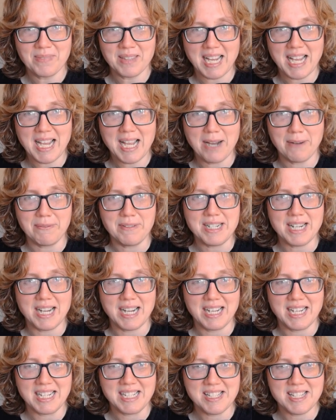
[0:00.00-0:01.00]
I have
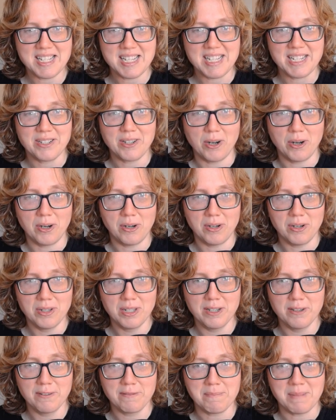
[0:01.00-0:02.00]
9s in all
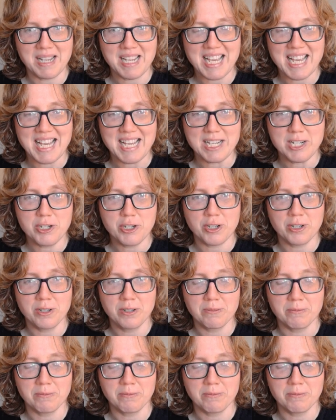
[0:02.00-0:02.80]
of my edge